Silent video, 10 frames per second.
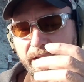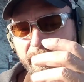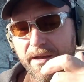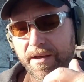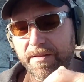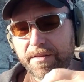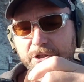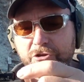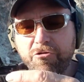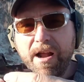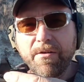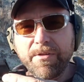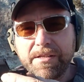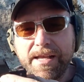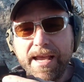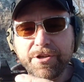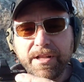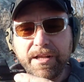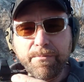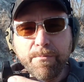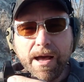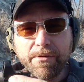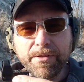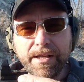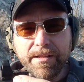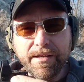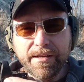The shroud is actually mounted